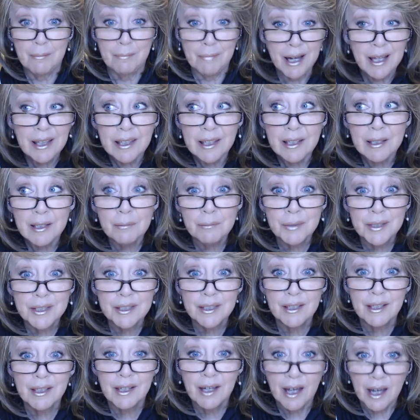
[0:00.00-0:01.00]
my
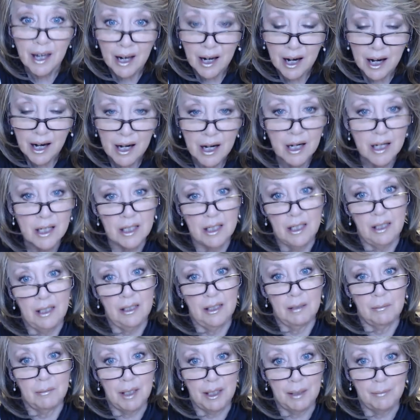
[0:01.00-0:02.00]
lips are
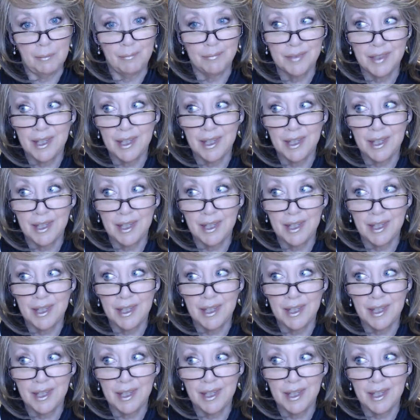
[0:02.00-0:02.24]
killing me.